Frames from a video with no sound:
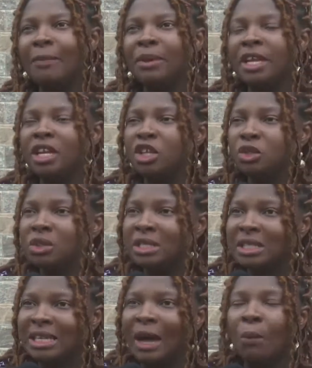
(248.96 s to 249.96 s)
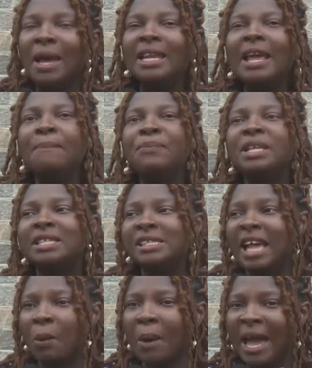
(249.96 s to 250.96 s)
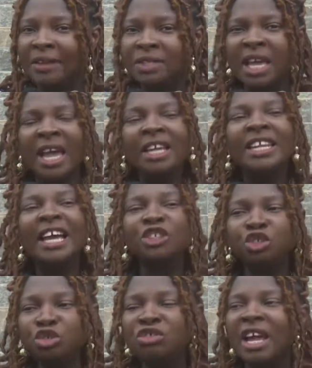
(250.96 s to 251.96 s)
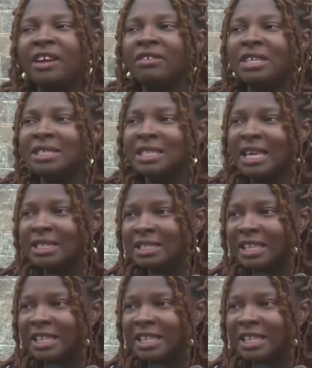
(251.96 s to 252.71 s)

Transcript: are beginning to see that when they beat their wives, their children resent